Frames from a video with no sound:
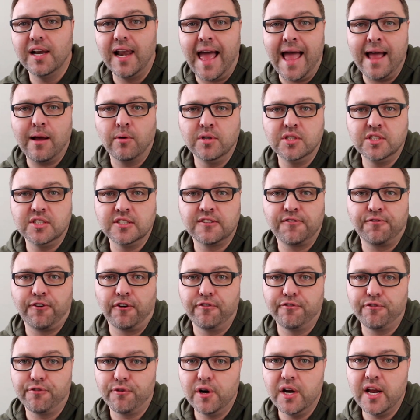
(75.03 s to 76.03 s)
languages
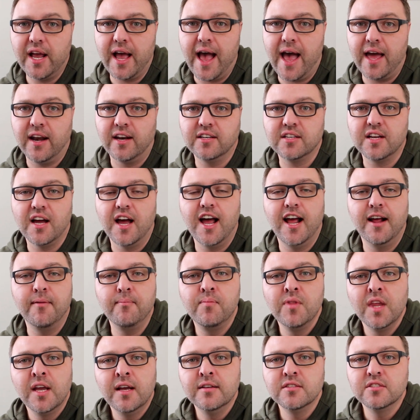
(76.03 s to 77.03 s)
for free ahead of time.